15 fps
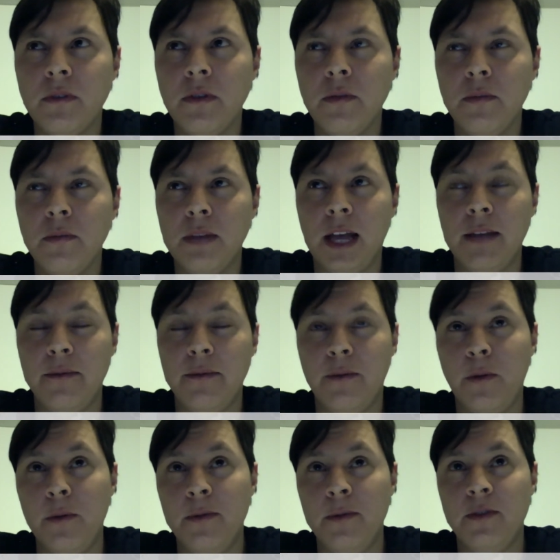
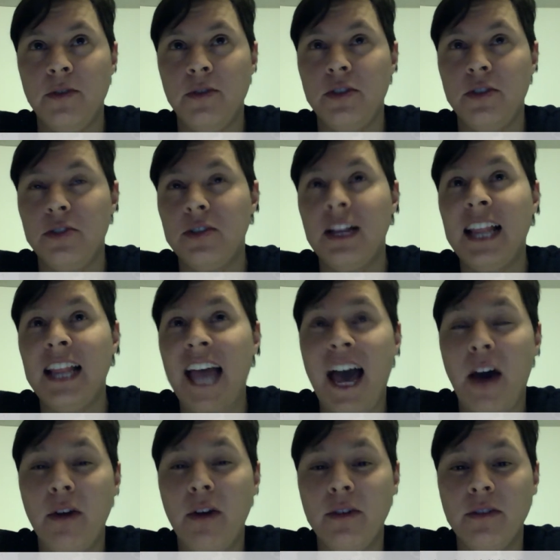platforms such as
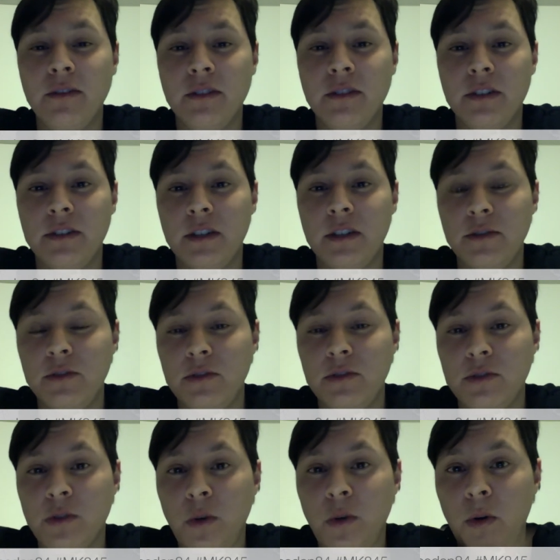Cloud that tells you the
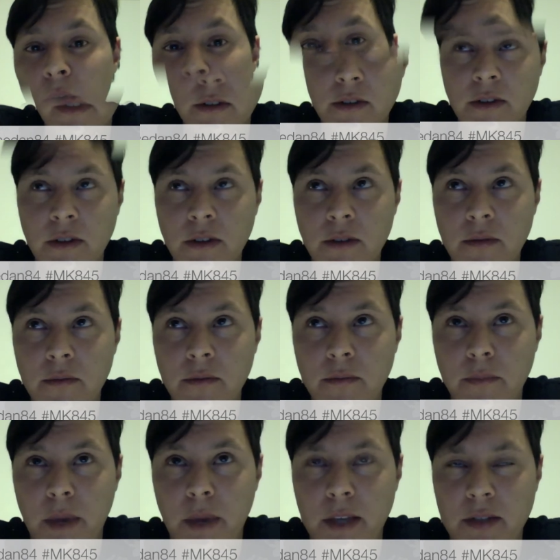score
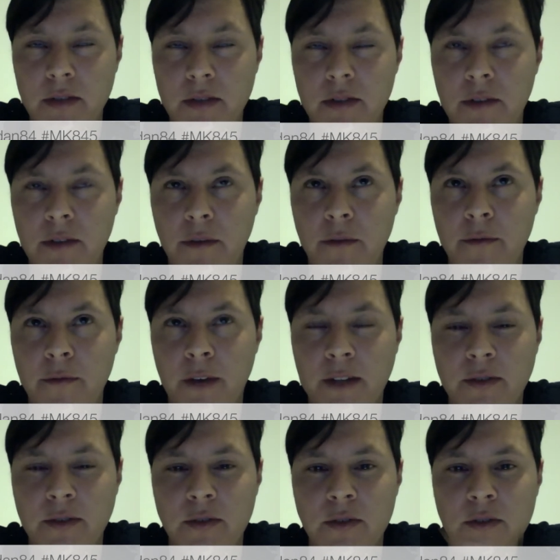based on different
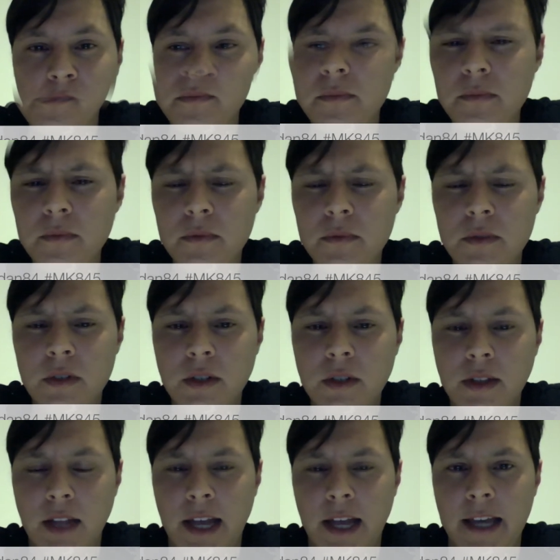factors
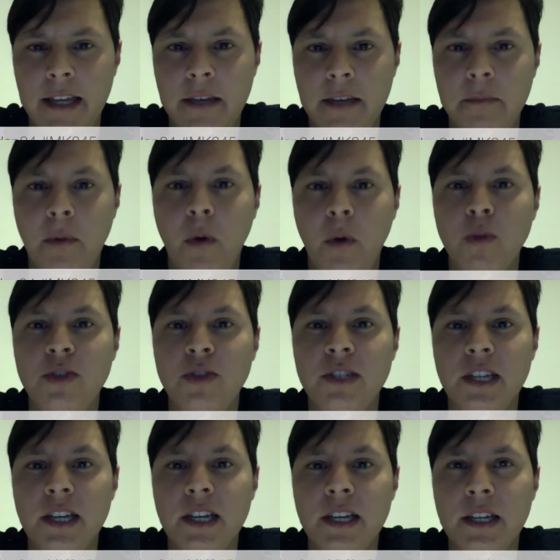like
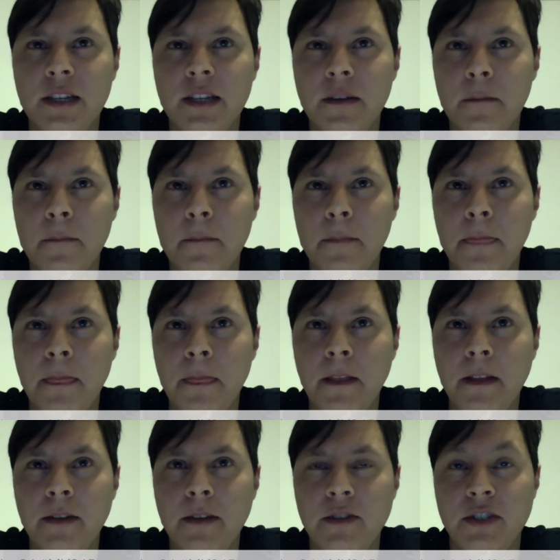posting,
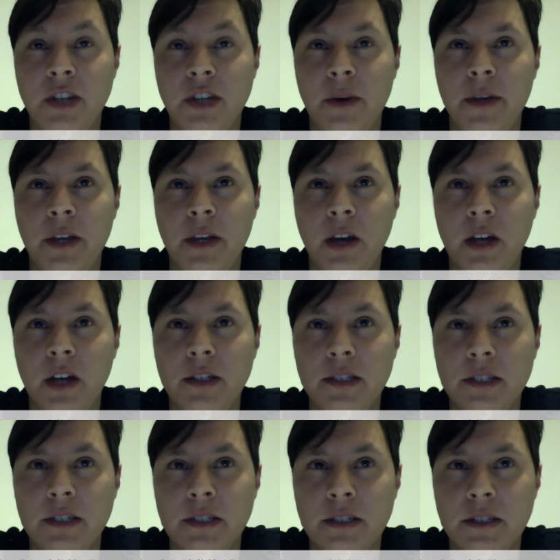sharing
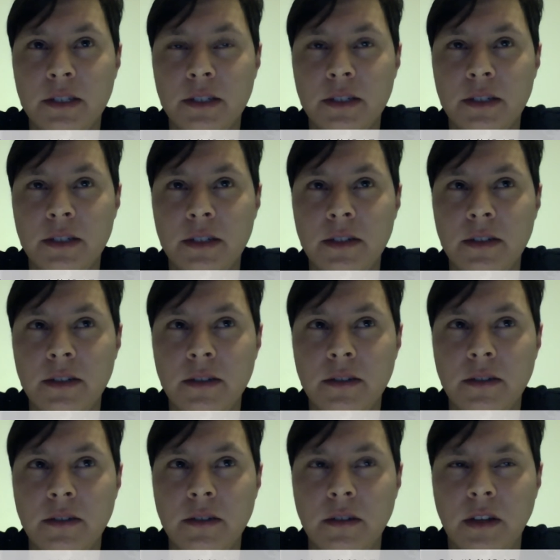content,
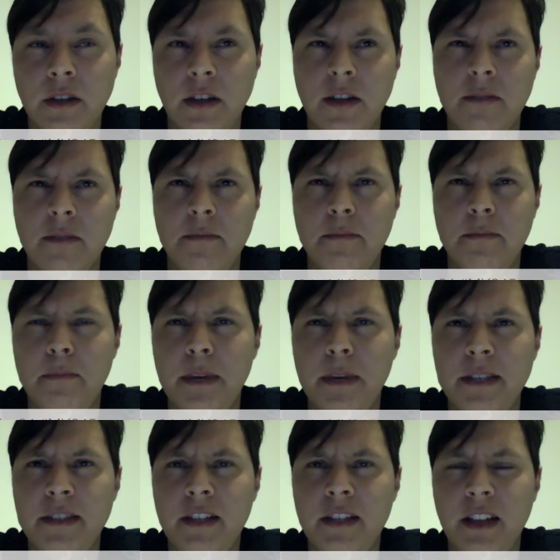and
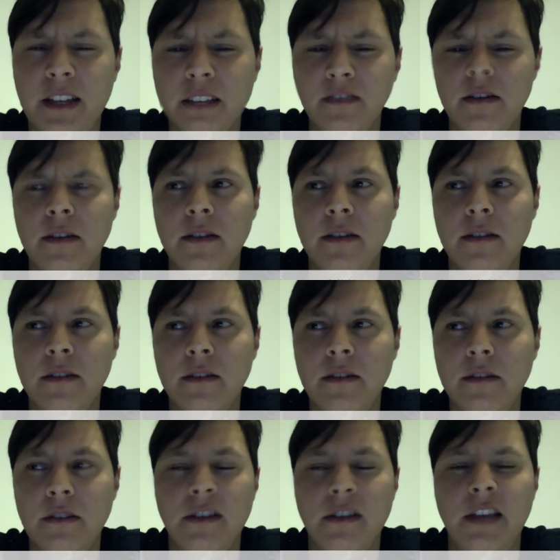basically
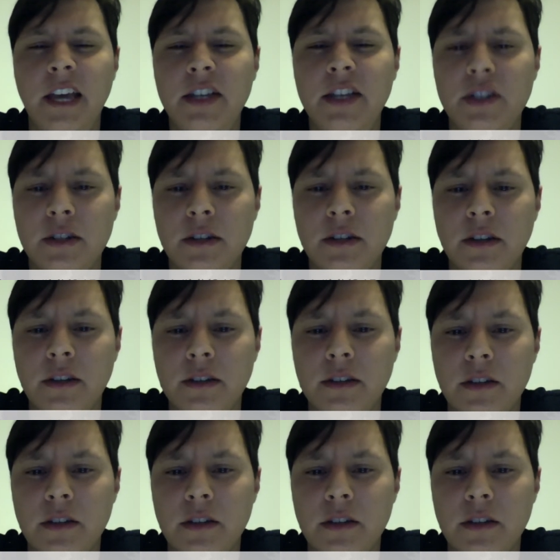engaging in the